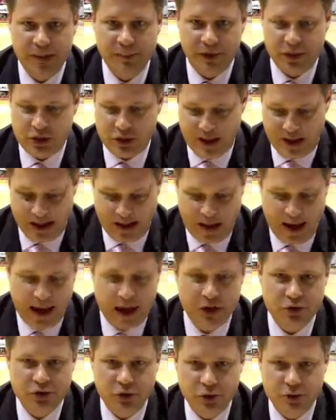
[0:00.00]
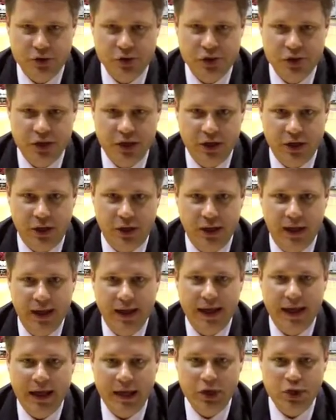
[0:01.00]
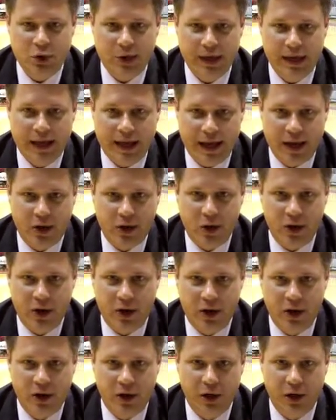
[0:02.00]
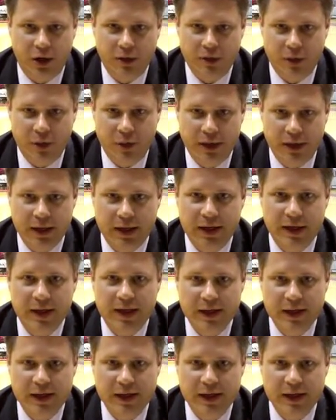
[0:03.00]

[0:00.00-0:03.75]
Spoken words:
but you had Andrew Steele injuring an ankle earlier in the week.